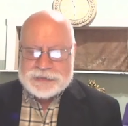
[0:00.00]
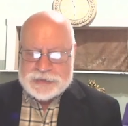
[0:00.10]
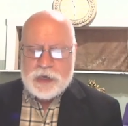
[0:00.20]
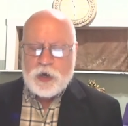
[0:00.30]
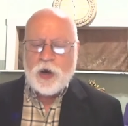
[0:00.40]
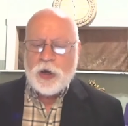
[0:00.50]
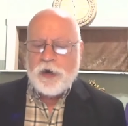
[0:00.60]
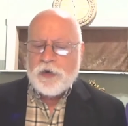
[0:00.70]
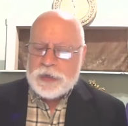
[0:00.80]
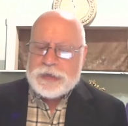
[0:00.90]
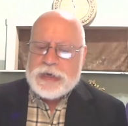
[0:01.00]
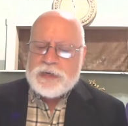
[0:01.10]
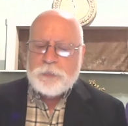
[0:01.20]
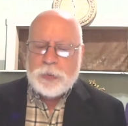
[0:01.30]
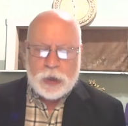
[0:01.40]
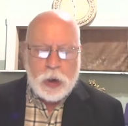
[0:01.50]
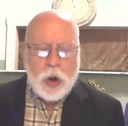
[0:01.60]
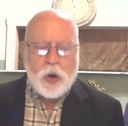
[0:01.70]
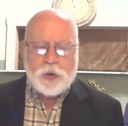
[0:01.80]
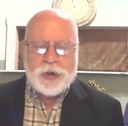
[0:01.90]
I said earlier, the need to
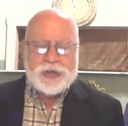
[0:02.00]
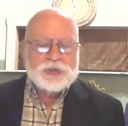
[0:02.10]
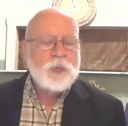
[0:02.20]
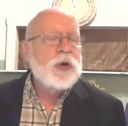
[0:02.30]
belong is